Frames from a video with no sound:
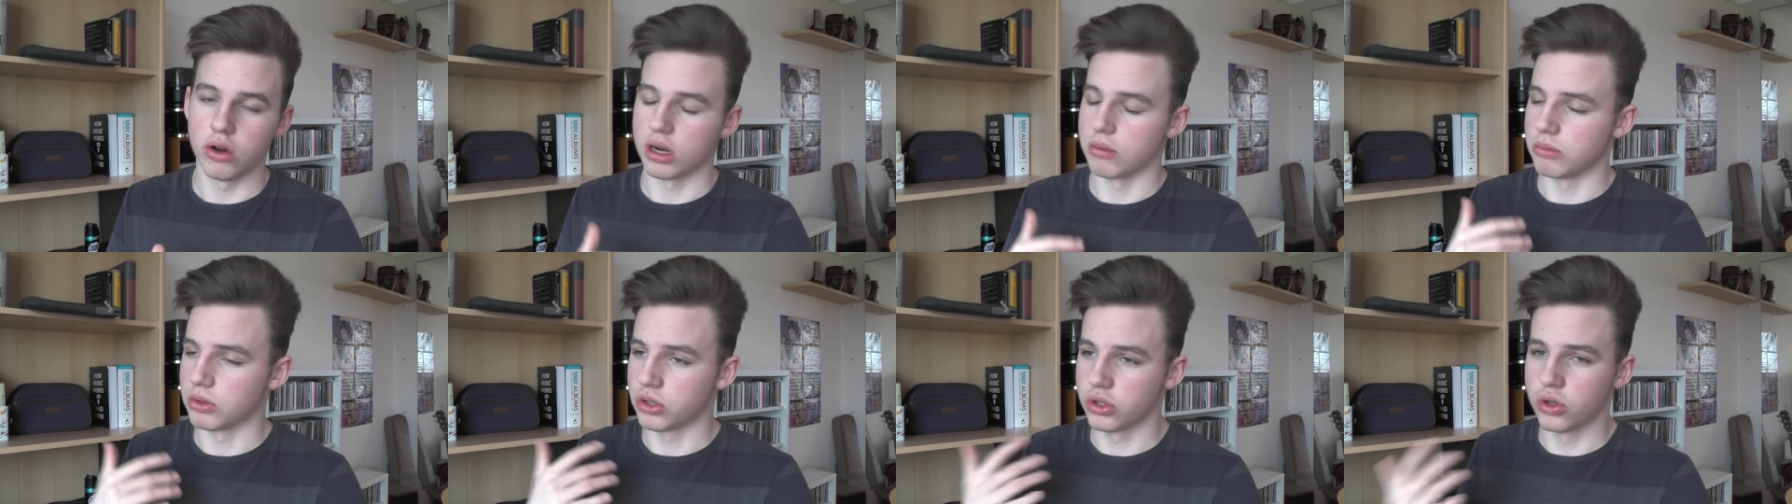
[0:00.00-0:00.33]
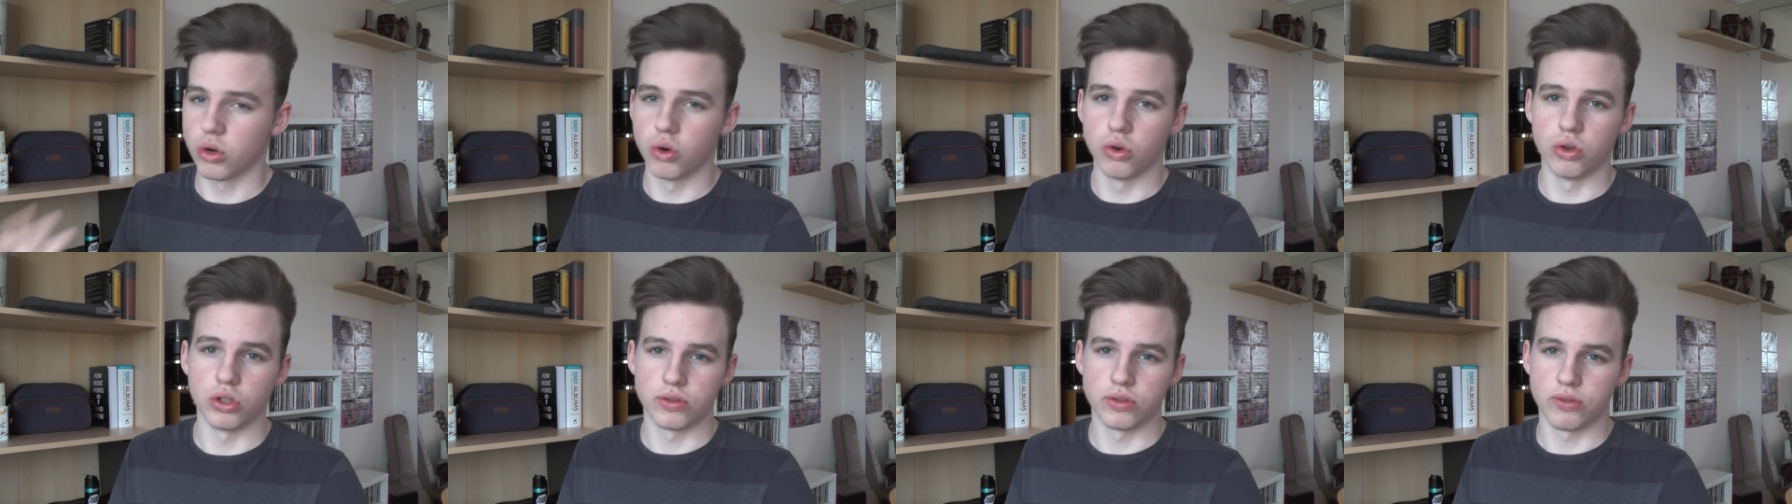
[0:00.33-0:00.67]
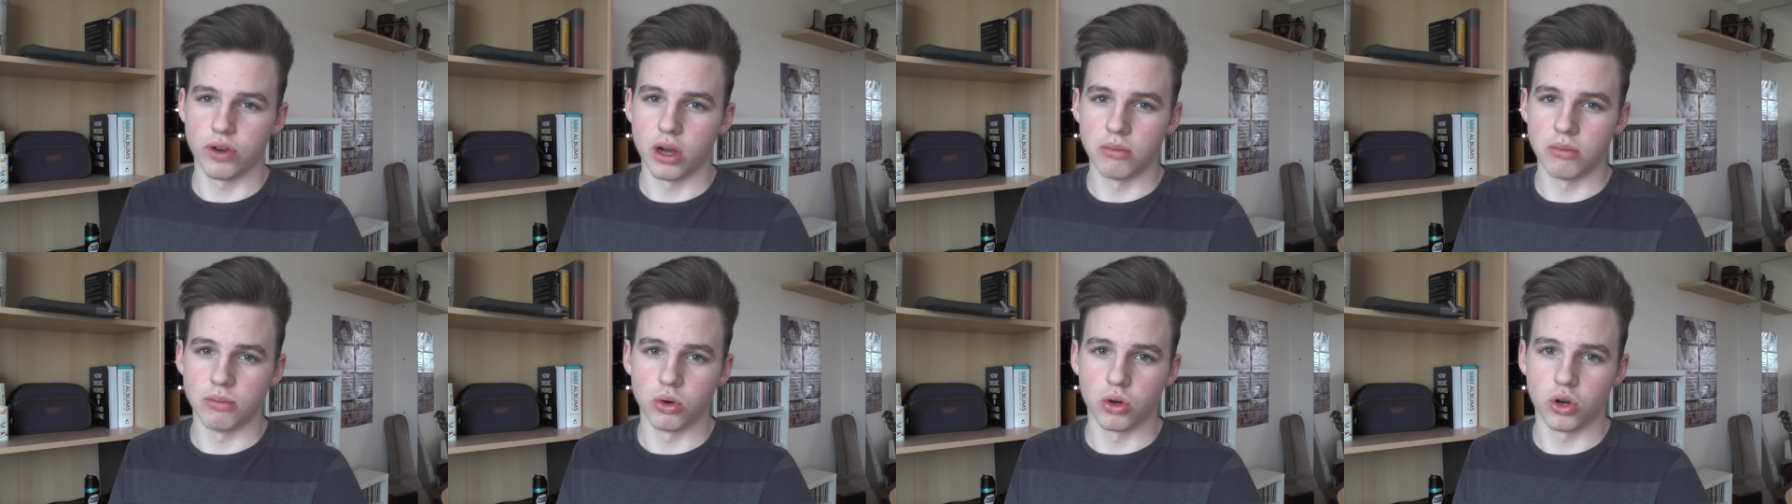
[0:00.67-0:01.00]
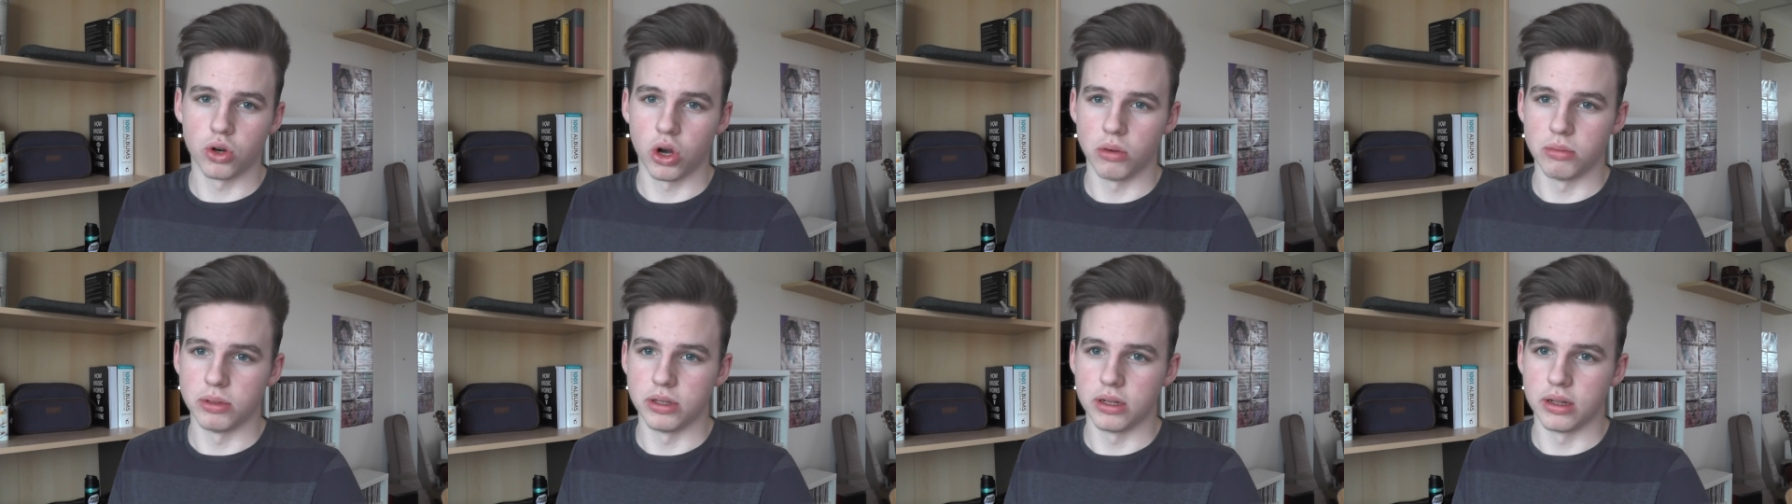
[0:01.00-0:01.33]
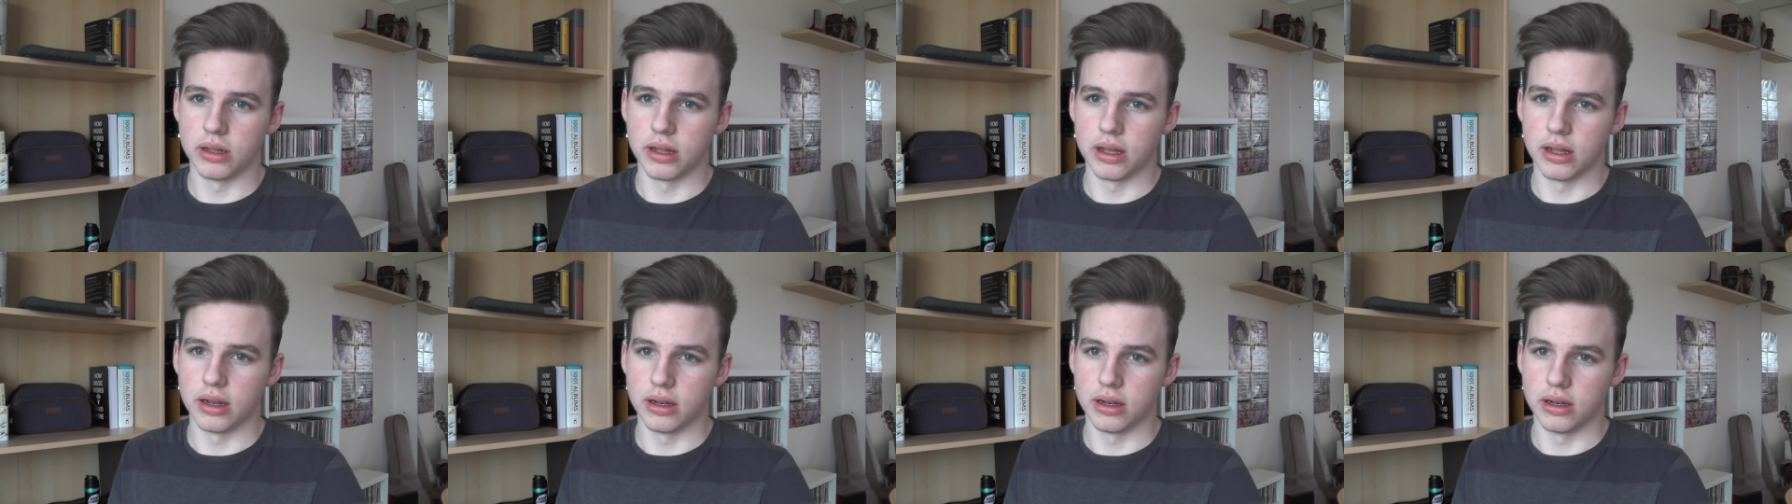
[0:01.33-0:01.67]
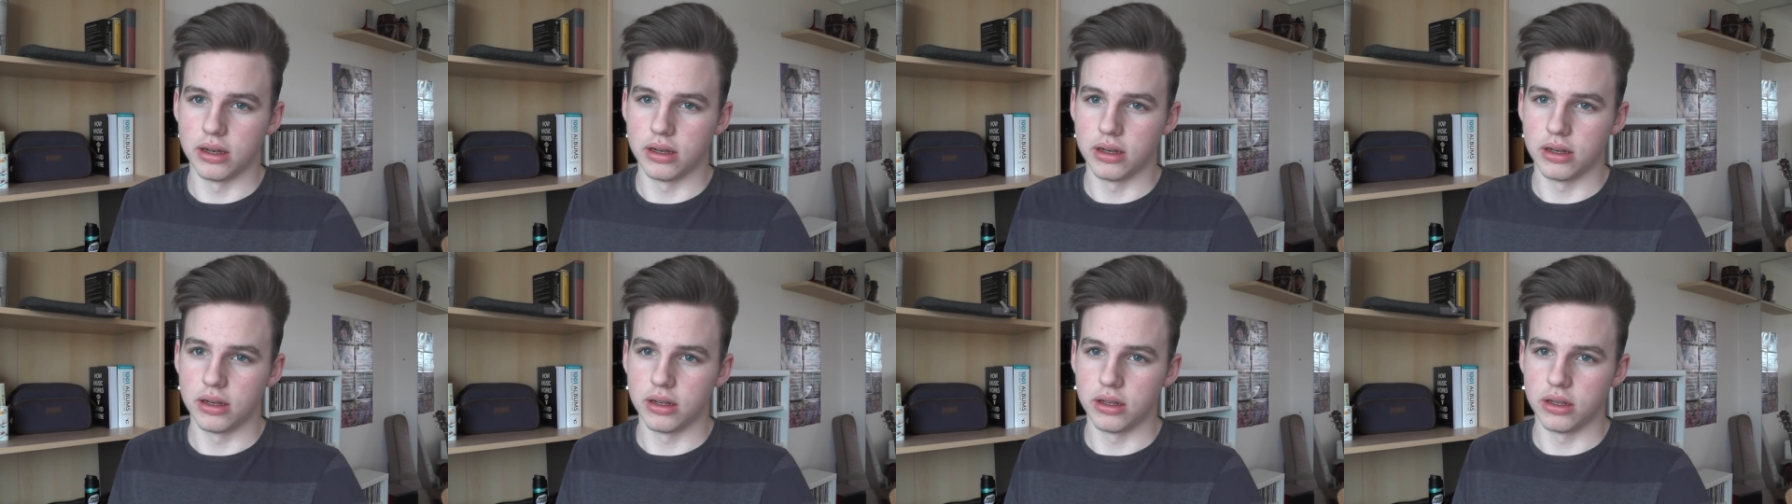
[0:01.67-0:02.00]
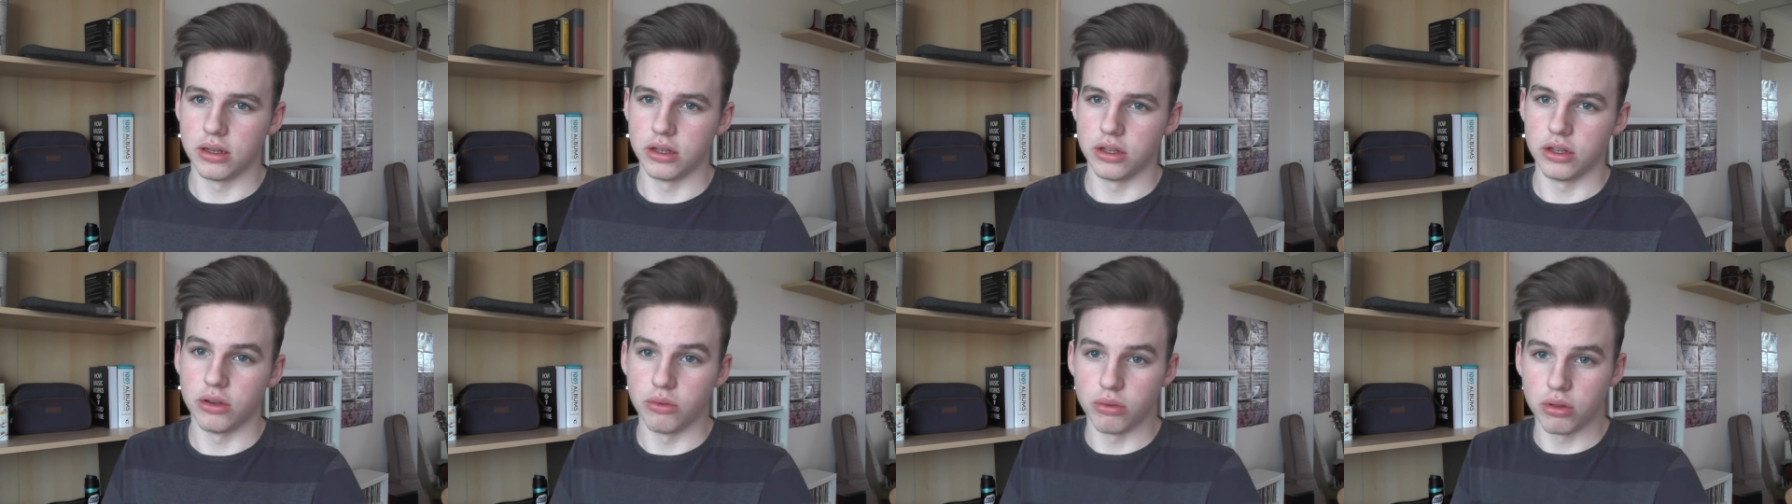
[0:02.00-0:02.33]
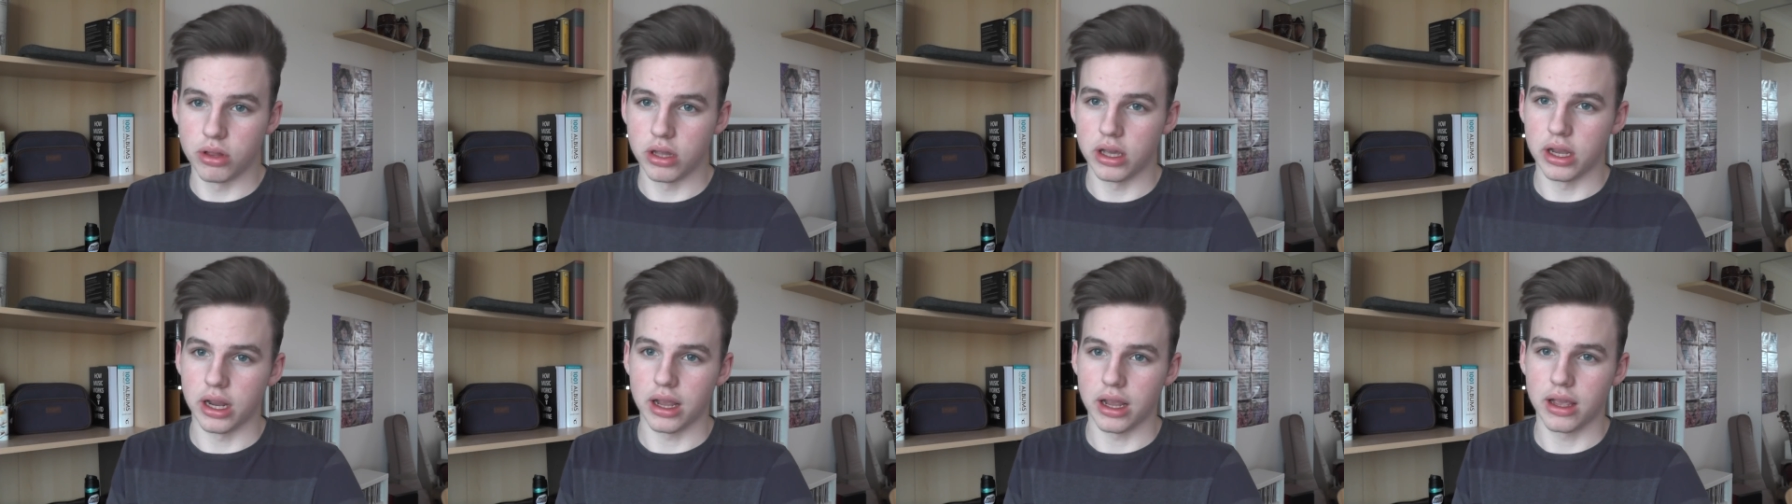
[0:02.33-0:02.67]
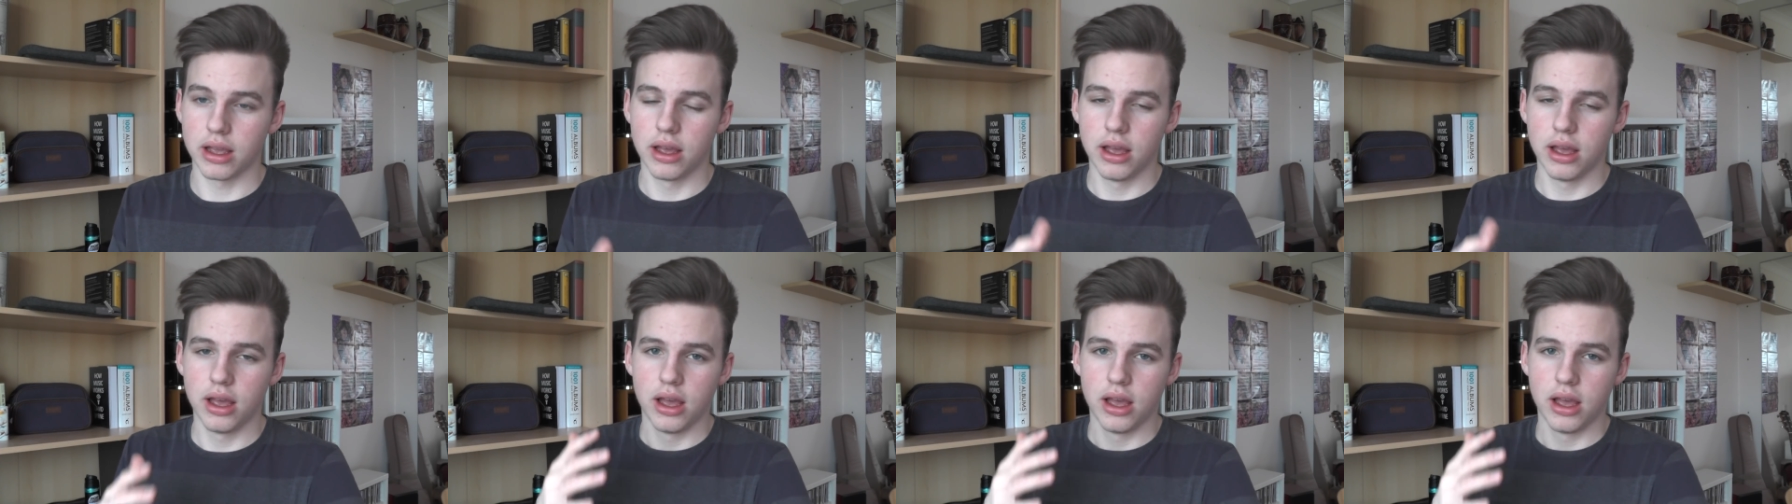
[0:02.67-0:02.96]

and I'm sure it's far more common than you think,